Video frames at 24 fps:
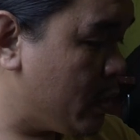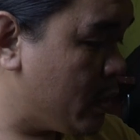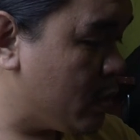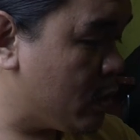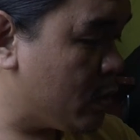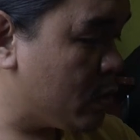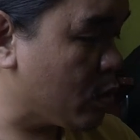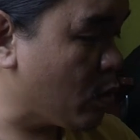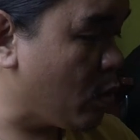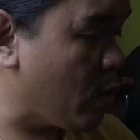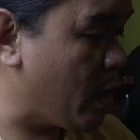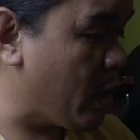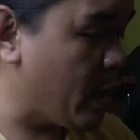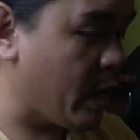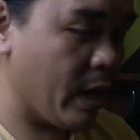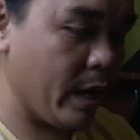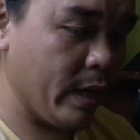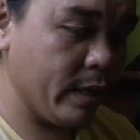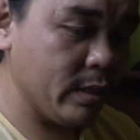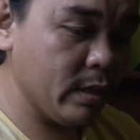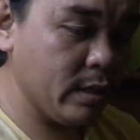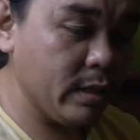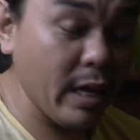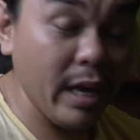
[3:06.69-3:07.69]

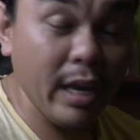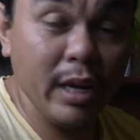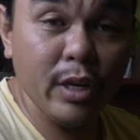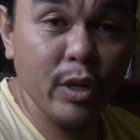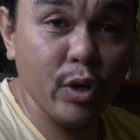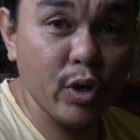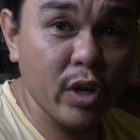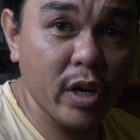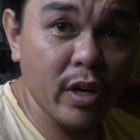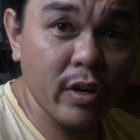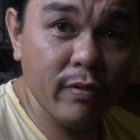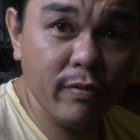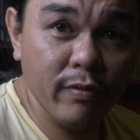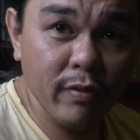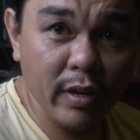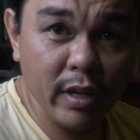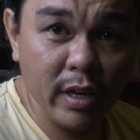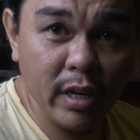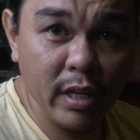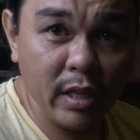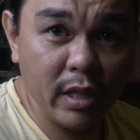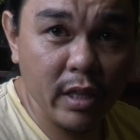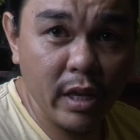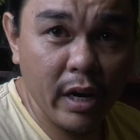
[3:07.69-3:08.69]
solarized, then you can
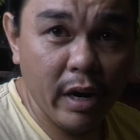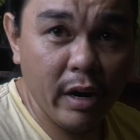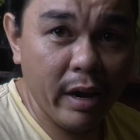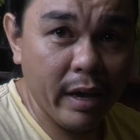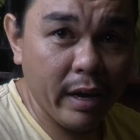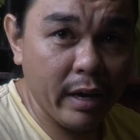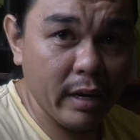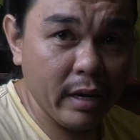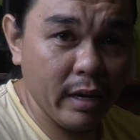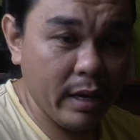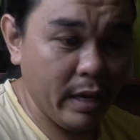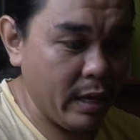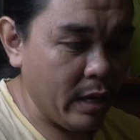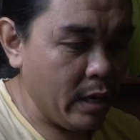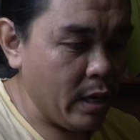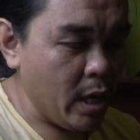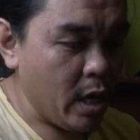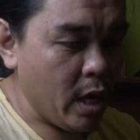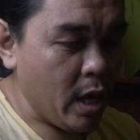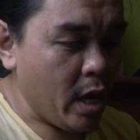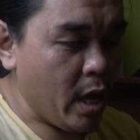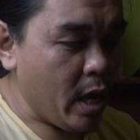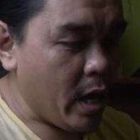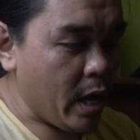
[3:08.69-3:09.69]
feed it directly.
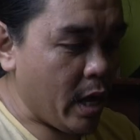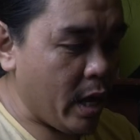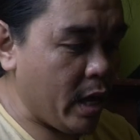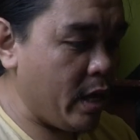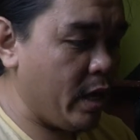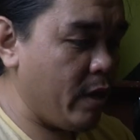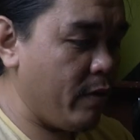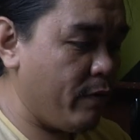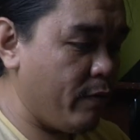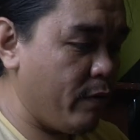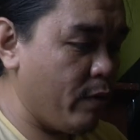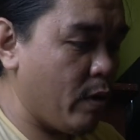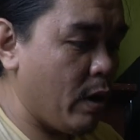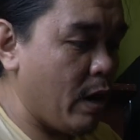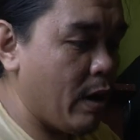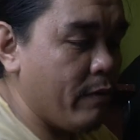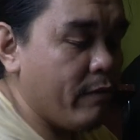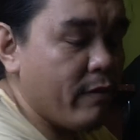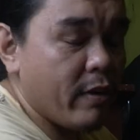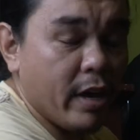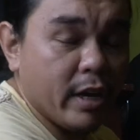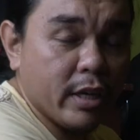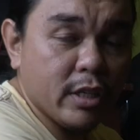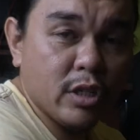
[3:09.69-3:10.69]
And if you
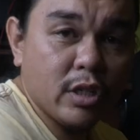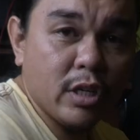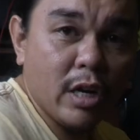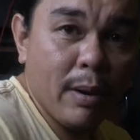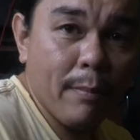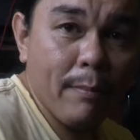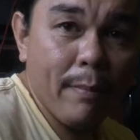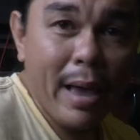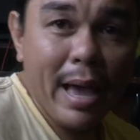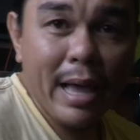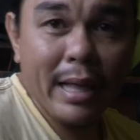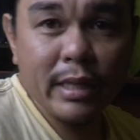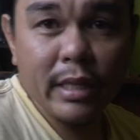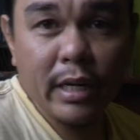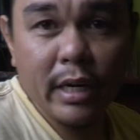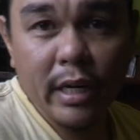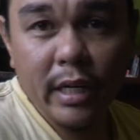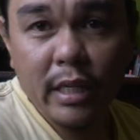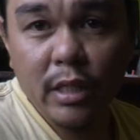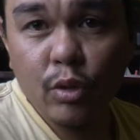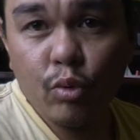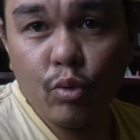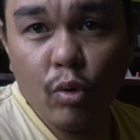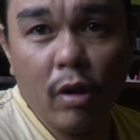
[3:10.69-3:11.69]
have extra
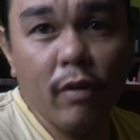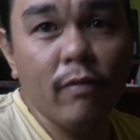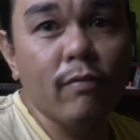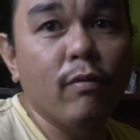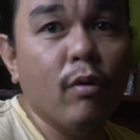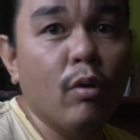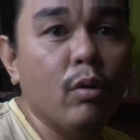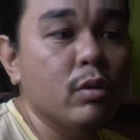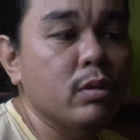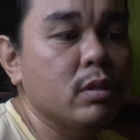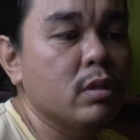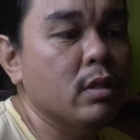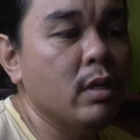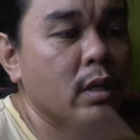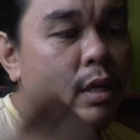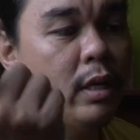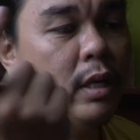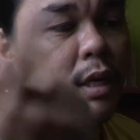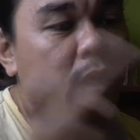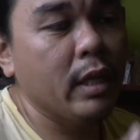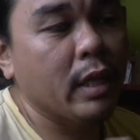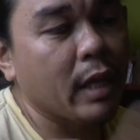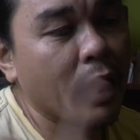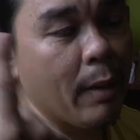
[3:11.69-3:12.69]
batteries, 12 volts,
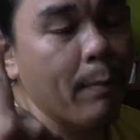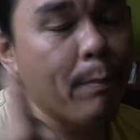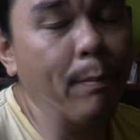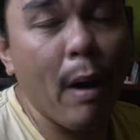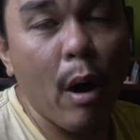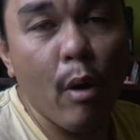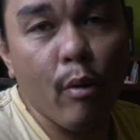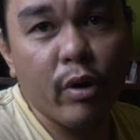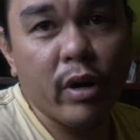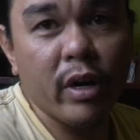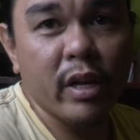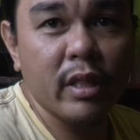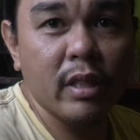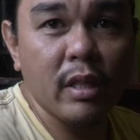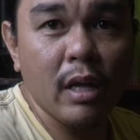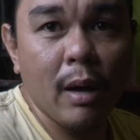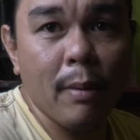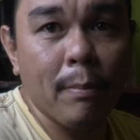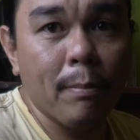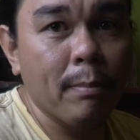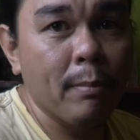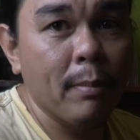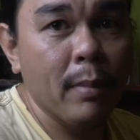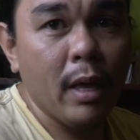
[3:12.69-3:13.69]
it can power it
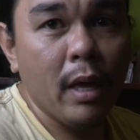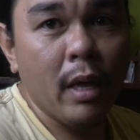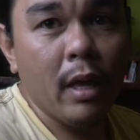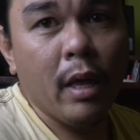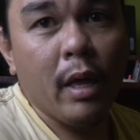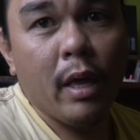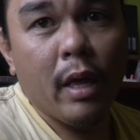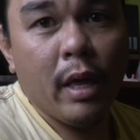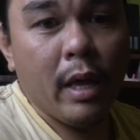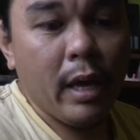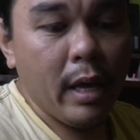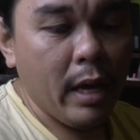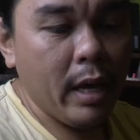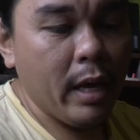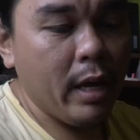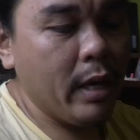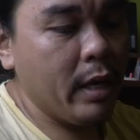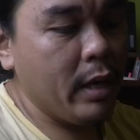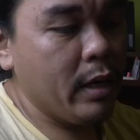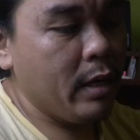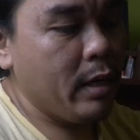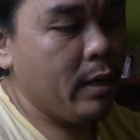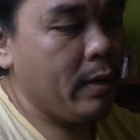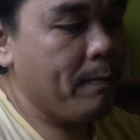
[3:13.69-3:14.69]
up,
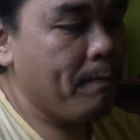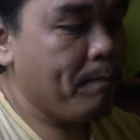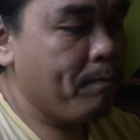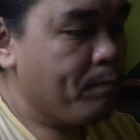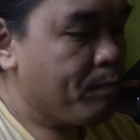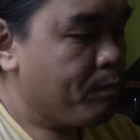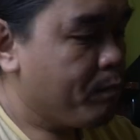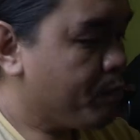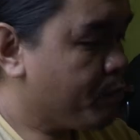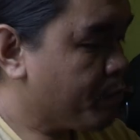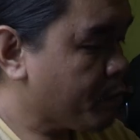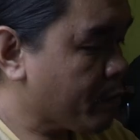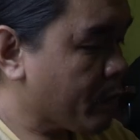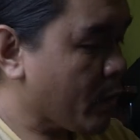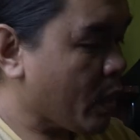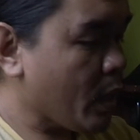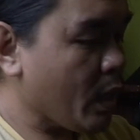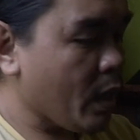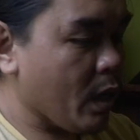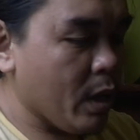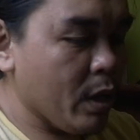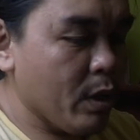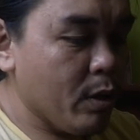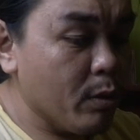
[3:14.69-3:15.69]
and
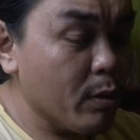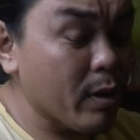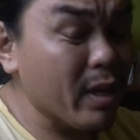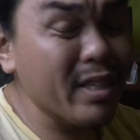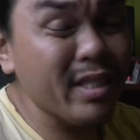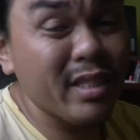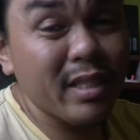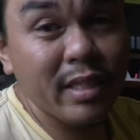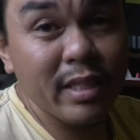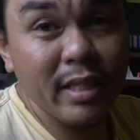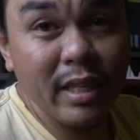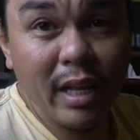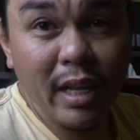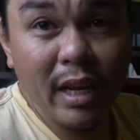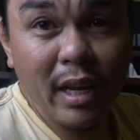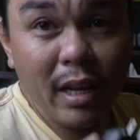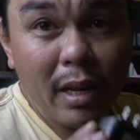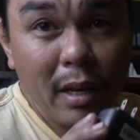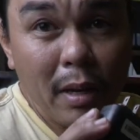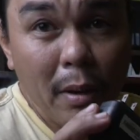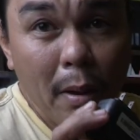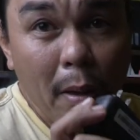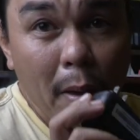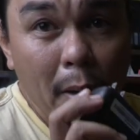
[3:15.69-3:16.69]
you can still